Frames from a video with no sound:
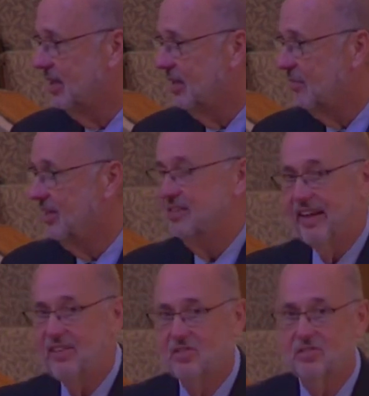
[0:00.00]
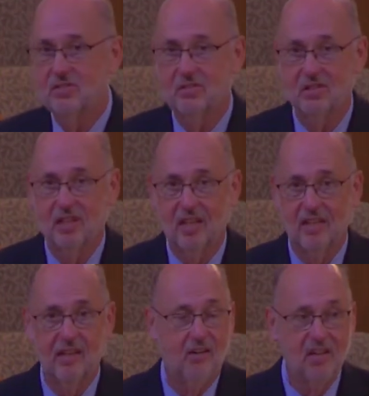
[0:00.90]
Because that's the
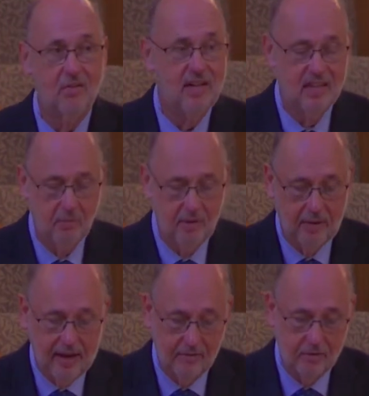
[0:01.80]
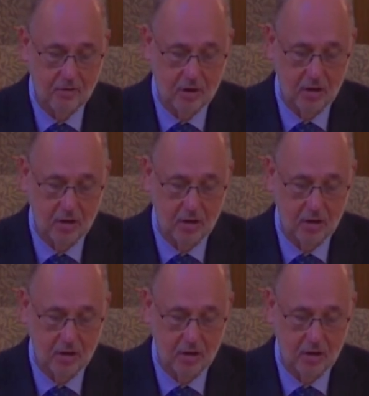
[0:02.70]
only way that we will ever grow